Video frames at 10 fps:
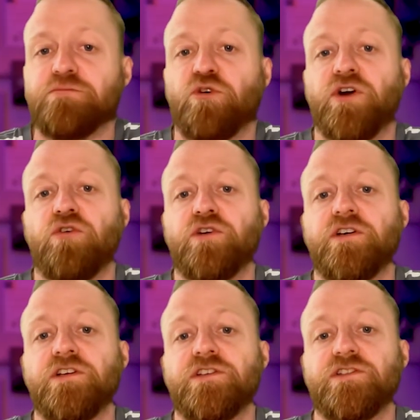
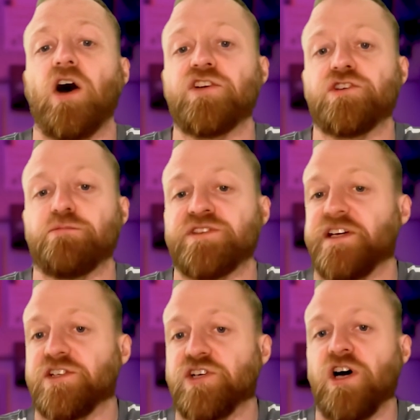pre-orders,
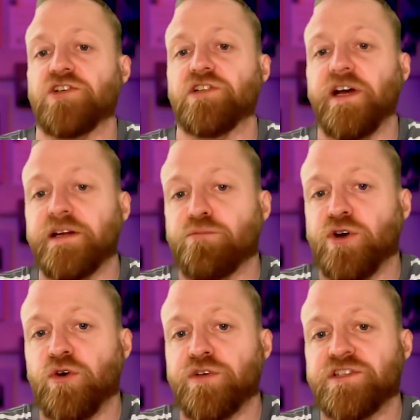100% charge later
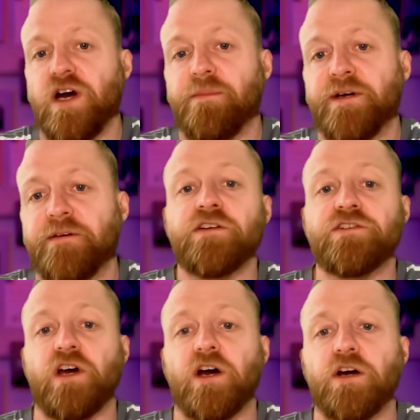pre-orders come come in.
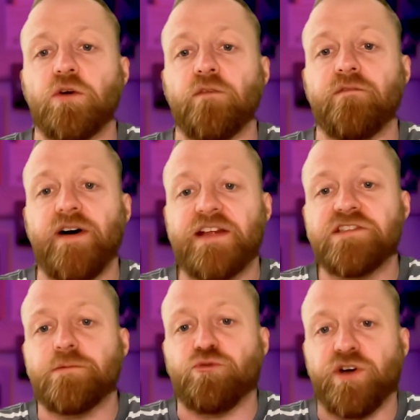So that's
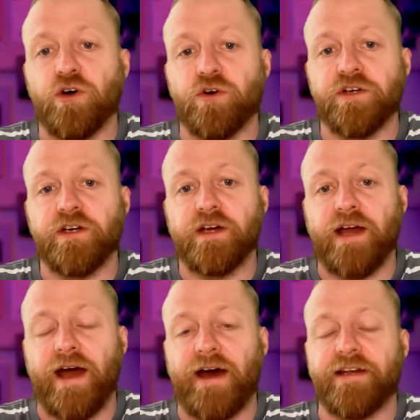a pre-order.
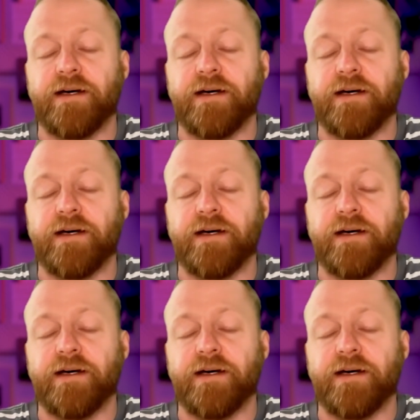And